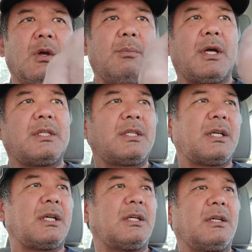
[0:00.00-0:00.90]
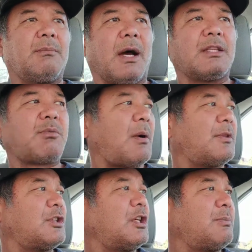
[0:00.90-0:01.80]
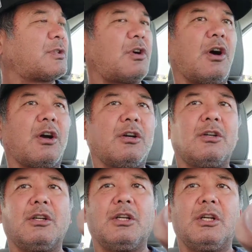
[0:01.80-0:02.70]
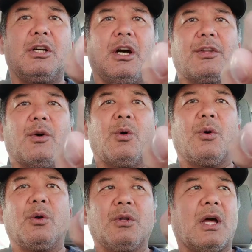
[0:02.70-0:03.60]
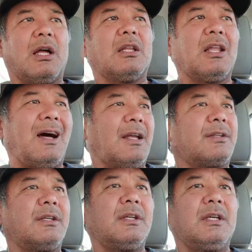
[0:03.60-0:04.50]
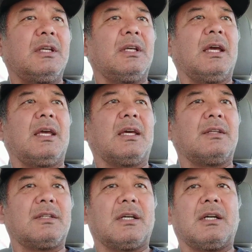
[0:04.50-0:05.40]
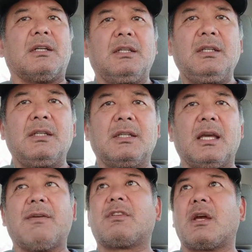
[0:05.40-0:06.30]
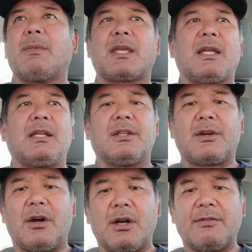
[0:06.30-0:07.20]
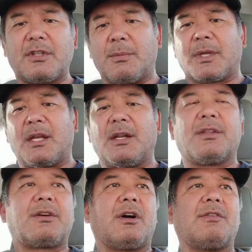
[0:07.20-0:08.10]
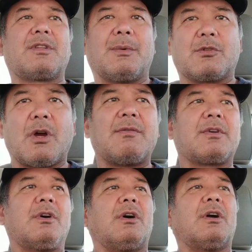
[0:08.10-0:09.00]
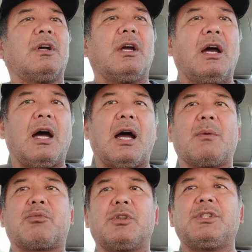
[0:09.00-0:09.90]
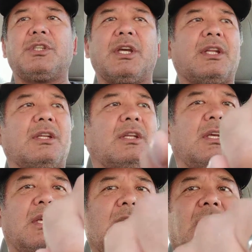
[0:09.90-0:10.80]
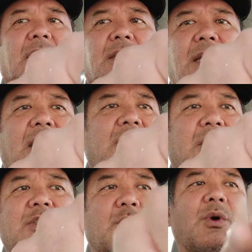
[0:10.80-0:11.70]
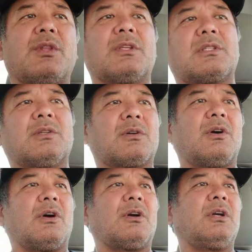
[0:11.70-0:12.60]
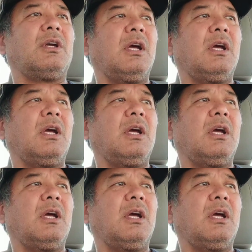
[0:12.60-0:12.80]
but mine's probably the cheapest car on the whole lot. And every time I get in the car, every time I get out of the car, every time I drive the car, I appreciate it and I actually enjoy this little car.